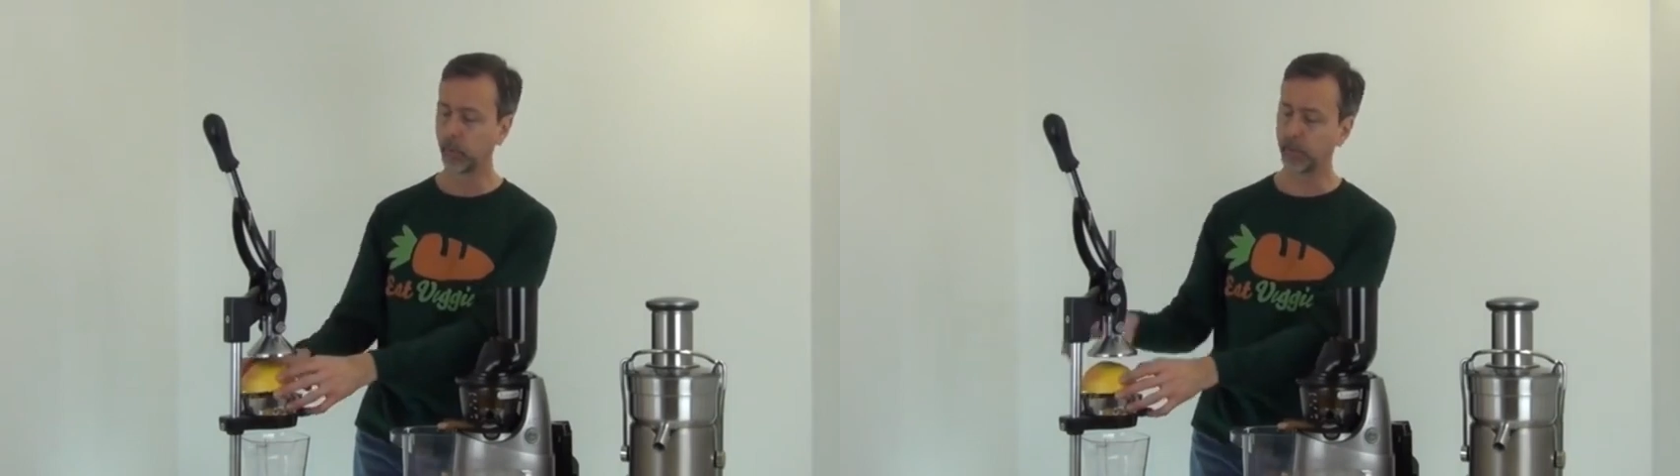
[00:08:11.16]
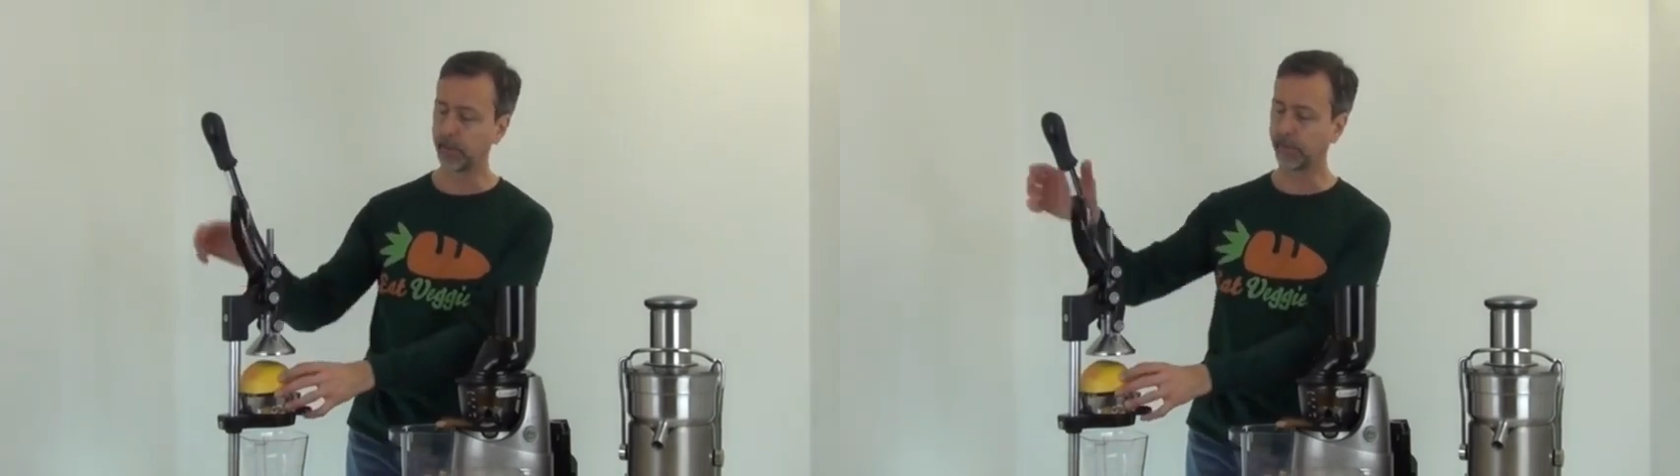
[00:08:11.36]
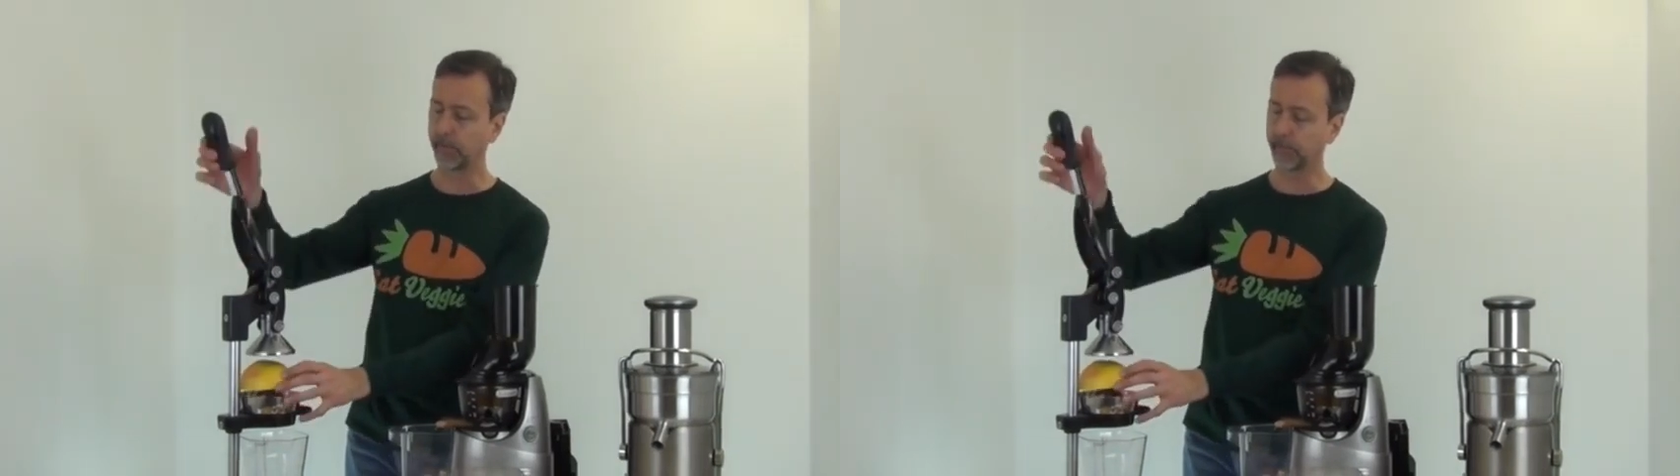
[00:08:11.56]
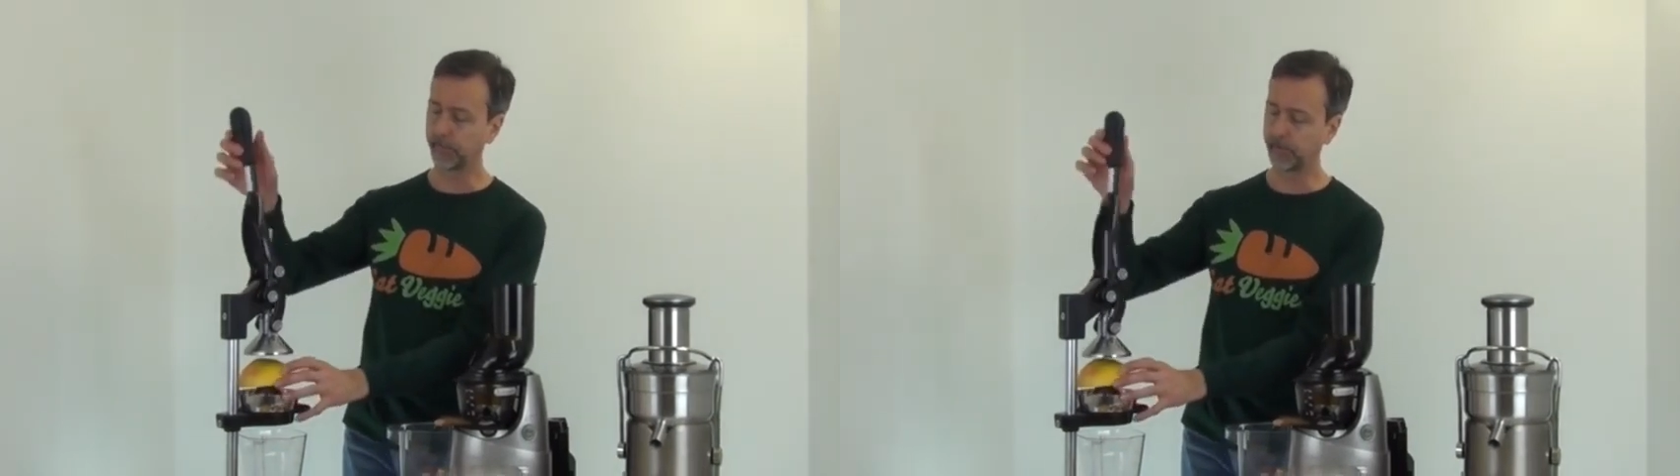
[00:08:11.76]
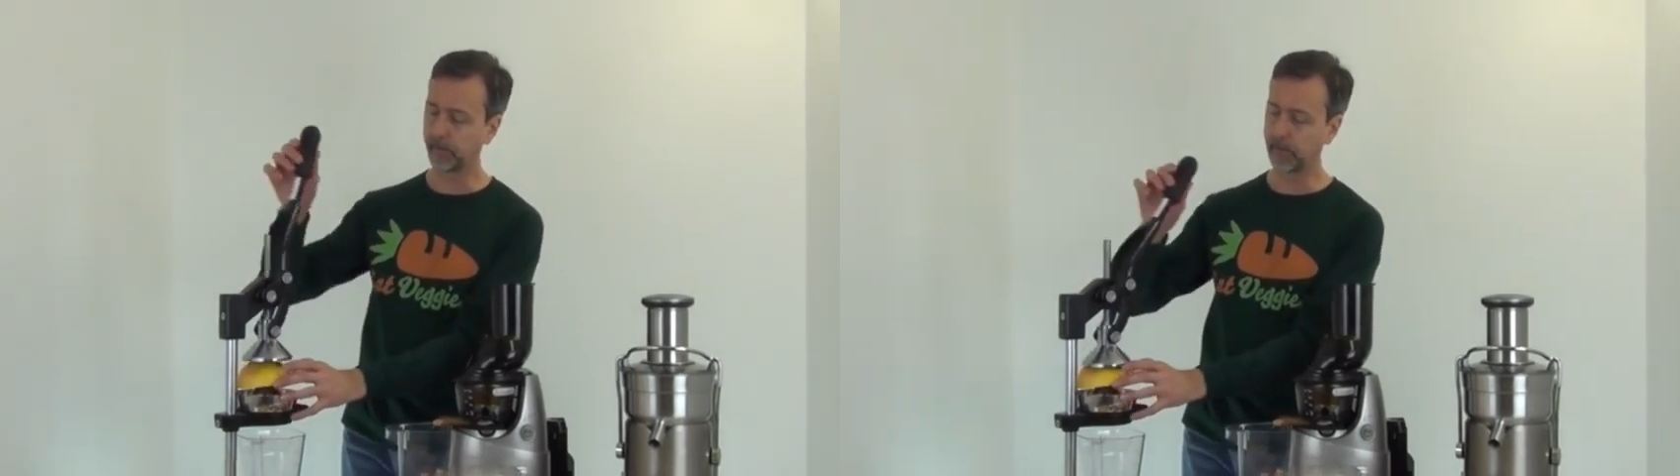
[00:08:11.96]
will be
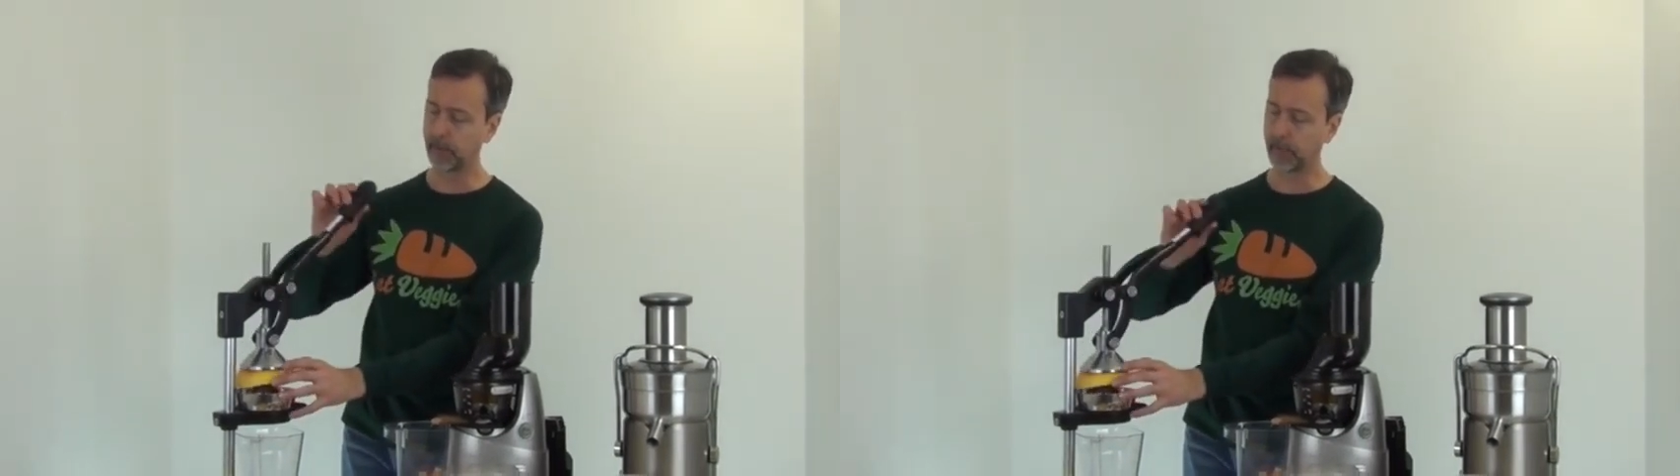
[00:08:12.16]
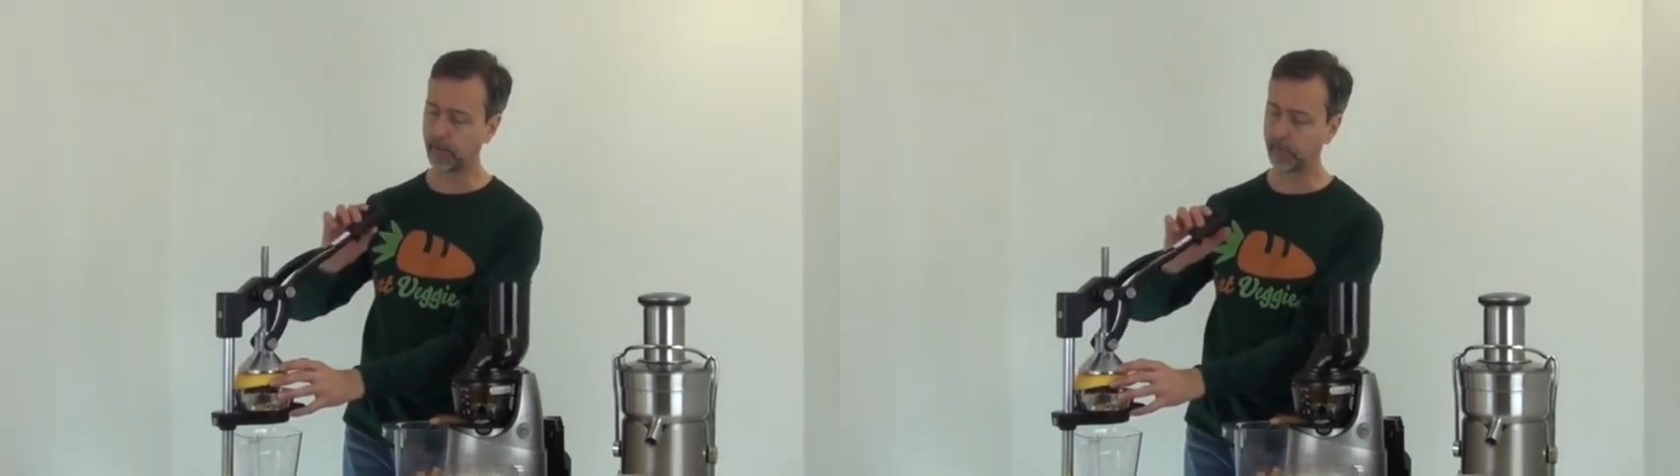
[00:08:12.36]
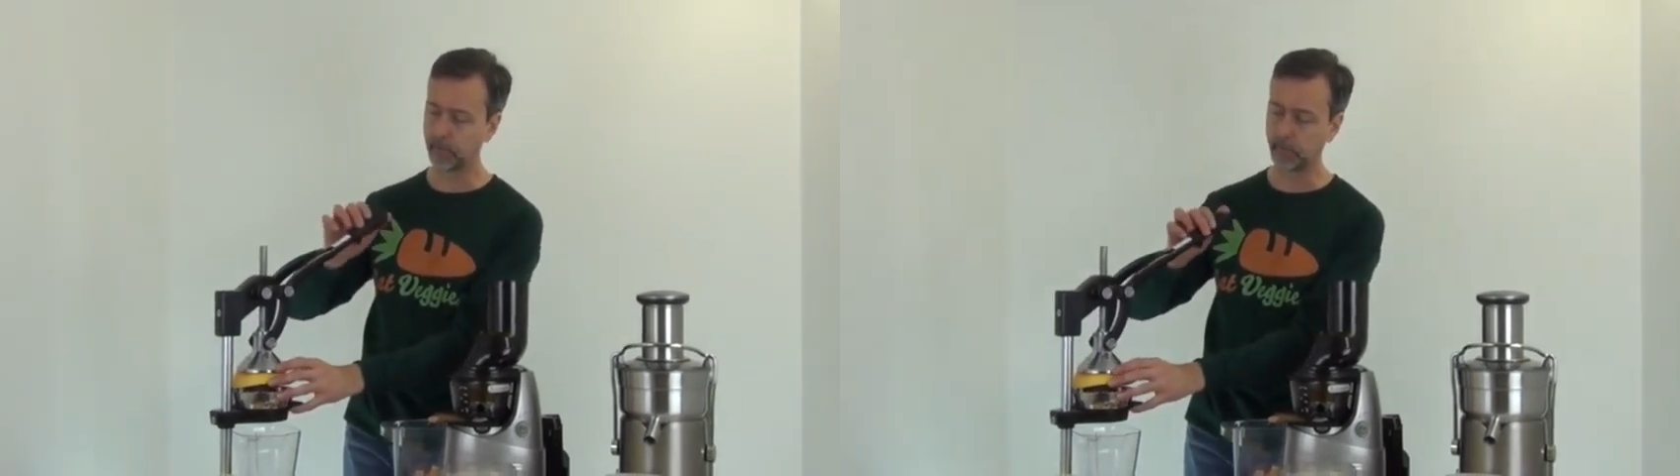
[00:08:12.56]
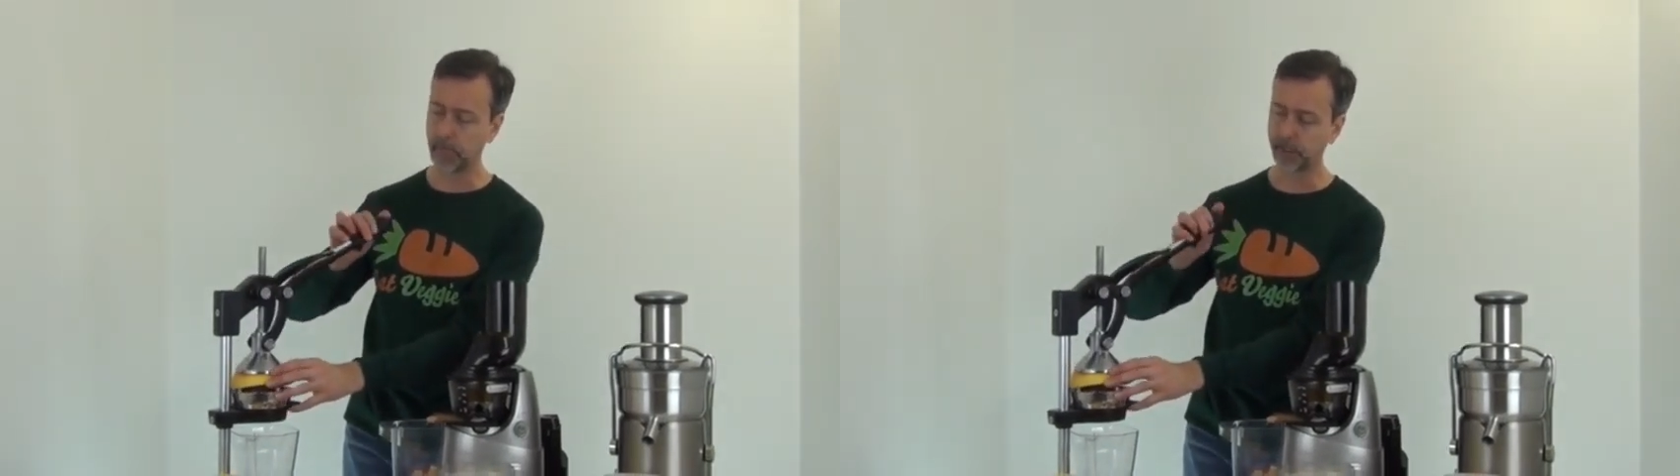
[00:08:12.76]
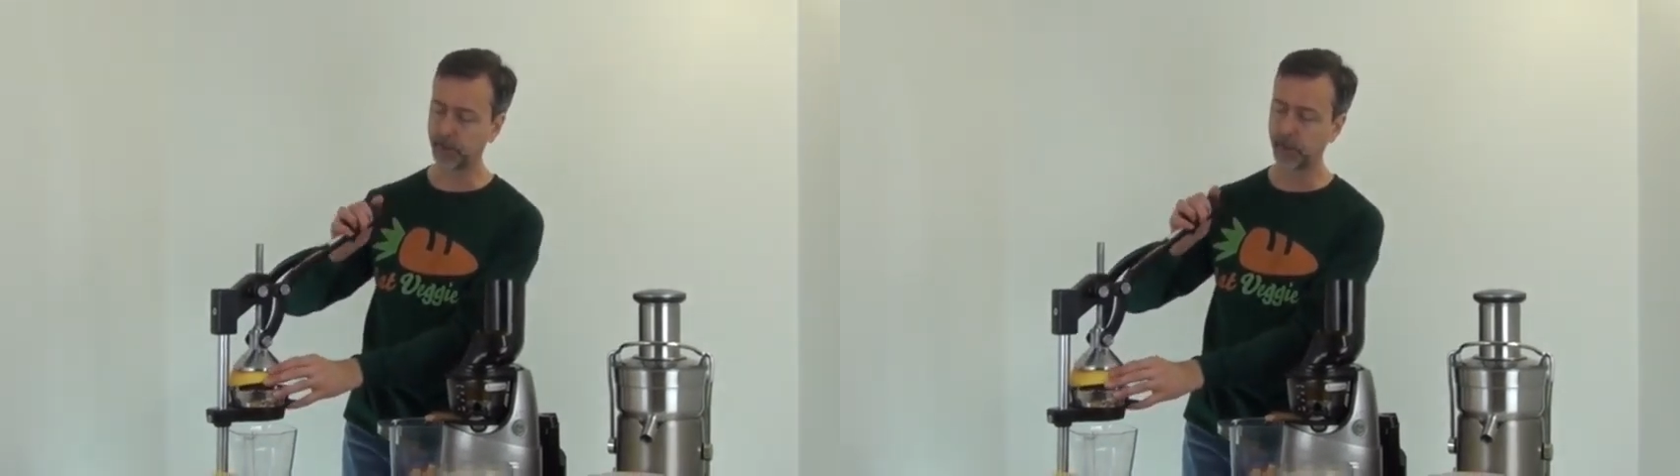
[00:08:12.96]

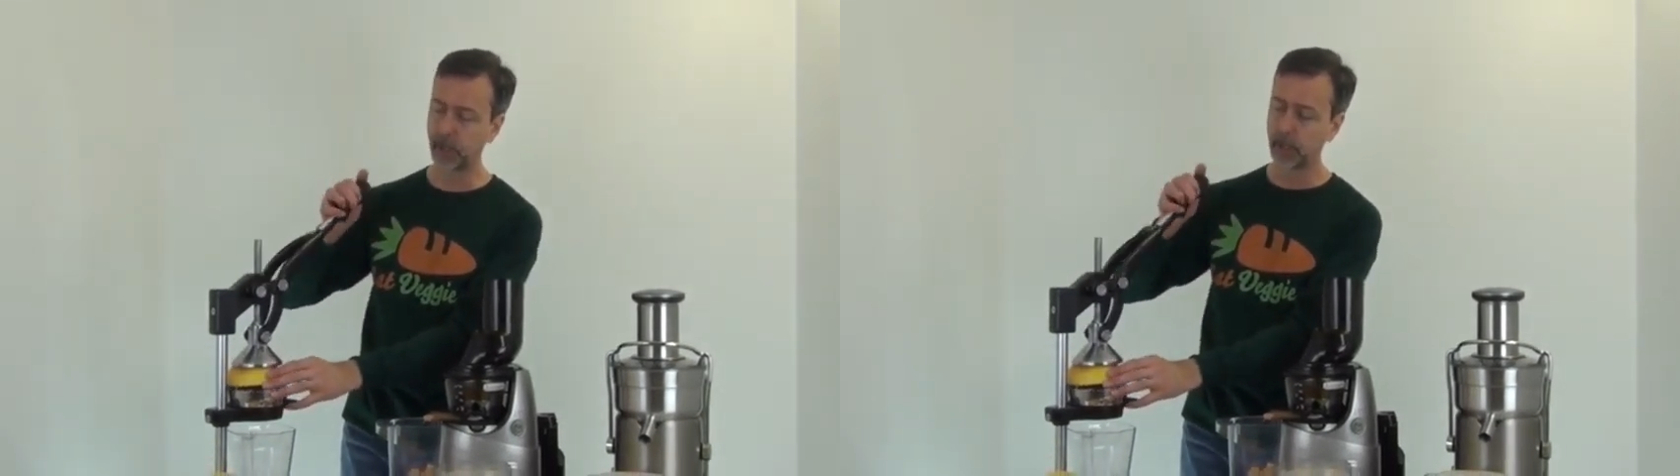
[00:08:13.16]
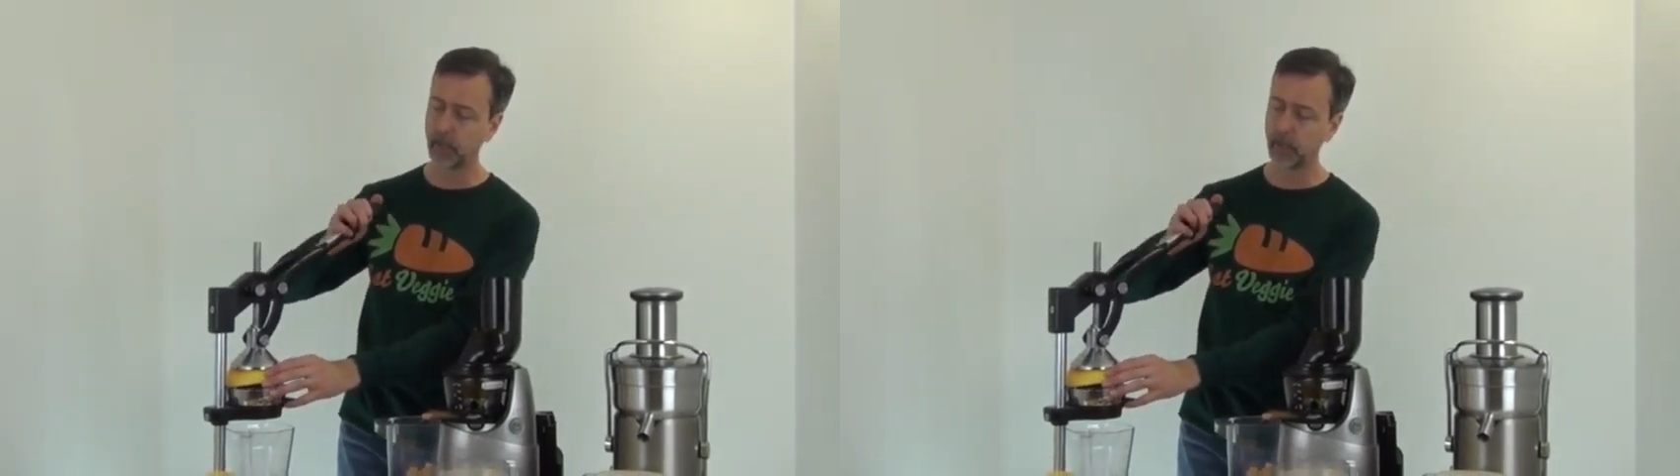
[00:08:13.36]
much